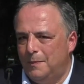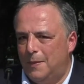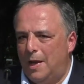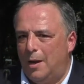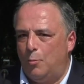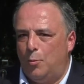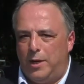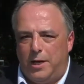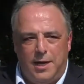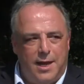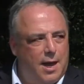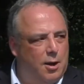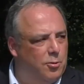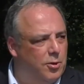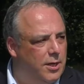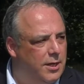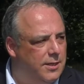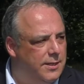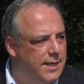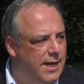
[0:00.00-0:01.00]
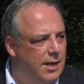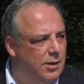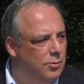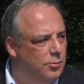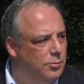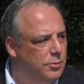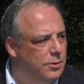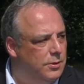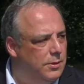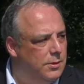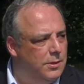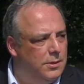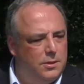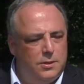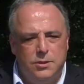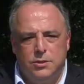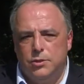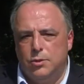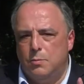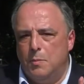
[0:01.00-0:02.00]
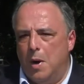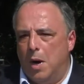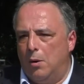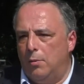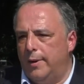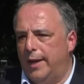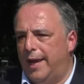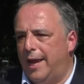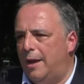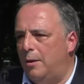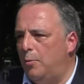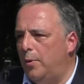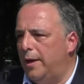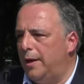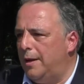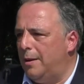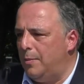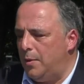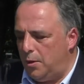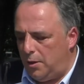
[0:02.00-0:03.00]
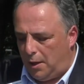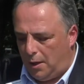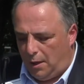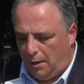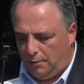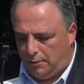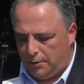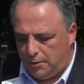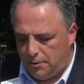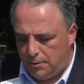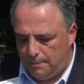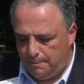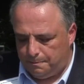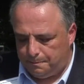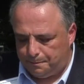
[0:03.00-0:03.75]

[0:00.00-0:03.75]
and we narrowed it down to Mountain Gateway Community College.